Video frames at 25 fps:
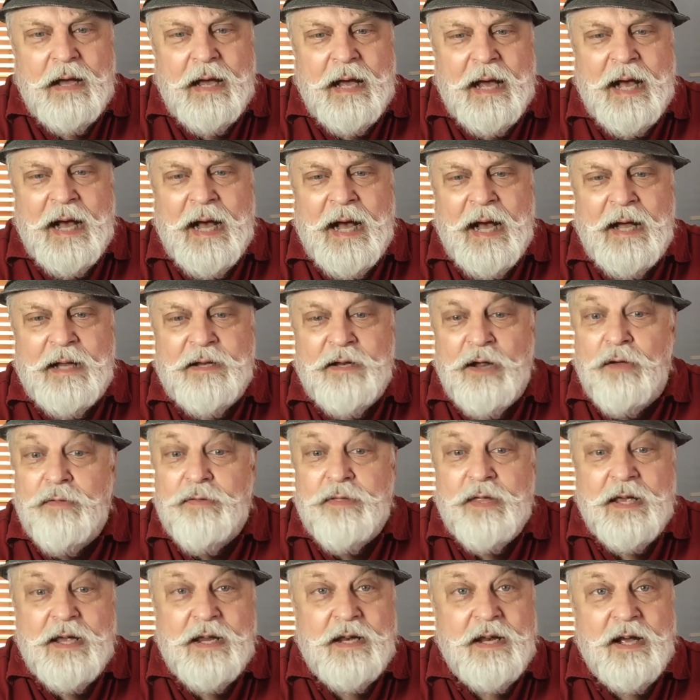I don't
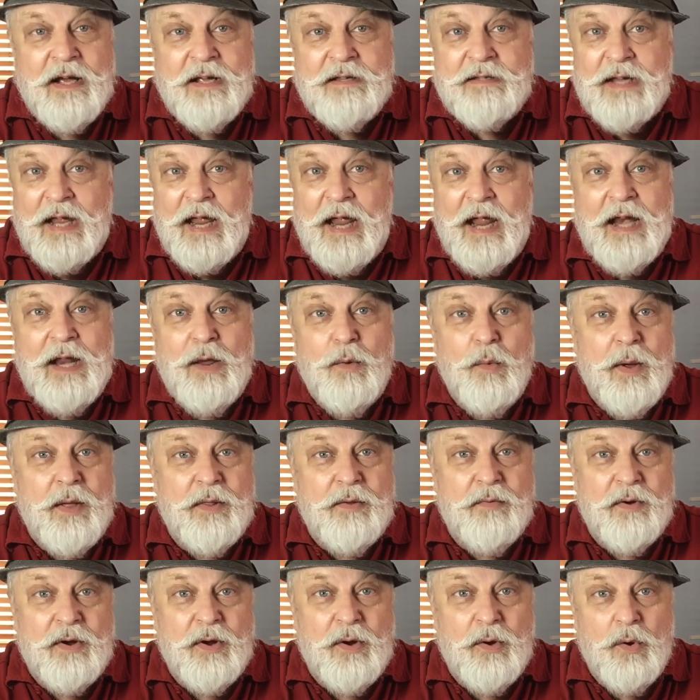think he does any
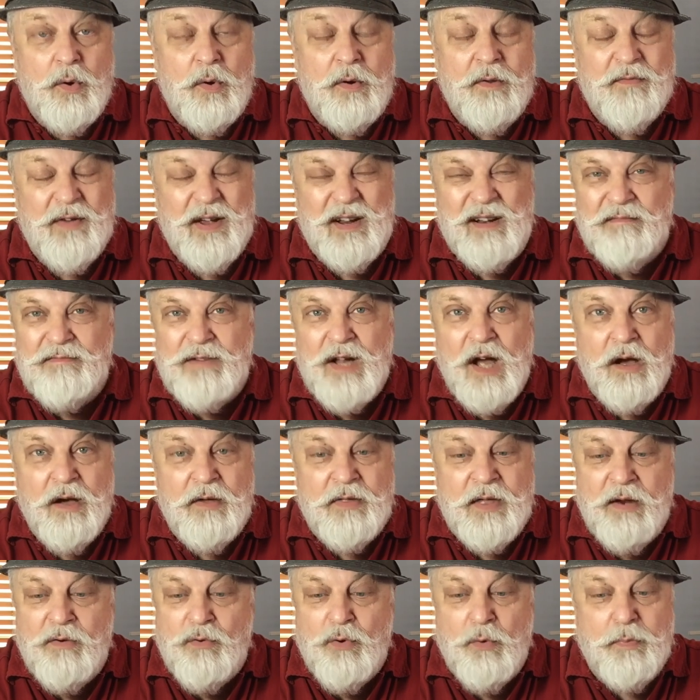weathering at all. In fact, no,
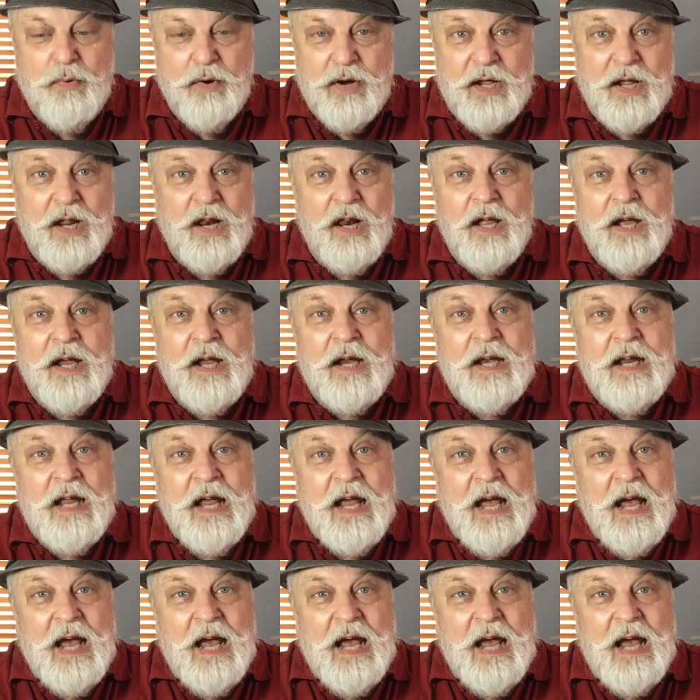they're all pretty clean.